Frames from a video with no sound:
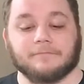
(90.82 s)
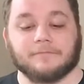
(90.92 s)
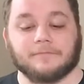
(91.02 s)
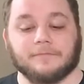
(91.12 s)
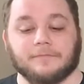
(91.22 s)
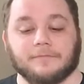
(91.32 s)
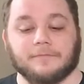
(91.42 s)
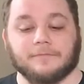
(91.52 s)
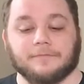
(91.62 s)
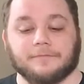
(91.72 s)

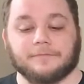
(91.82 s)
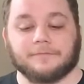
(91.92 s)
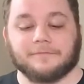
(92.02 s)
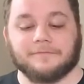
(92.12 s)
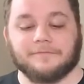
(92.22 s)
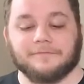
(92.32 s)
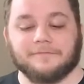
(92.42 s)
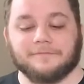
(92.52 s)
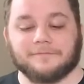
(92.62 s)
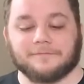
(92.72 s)

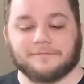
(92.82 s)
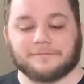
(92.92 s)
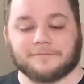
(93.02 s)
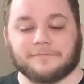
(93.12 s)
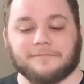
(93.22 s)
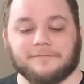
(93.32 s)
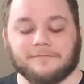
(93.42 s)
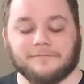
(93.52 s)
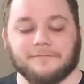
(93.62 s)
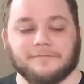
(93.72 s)
No words are spoken by the person on screen.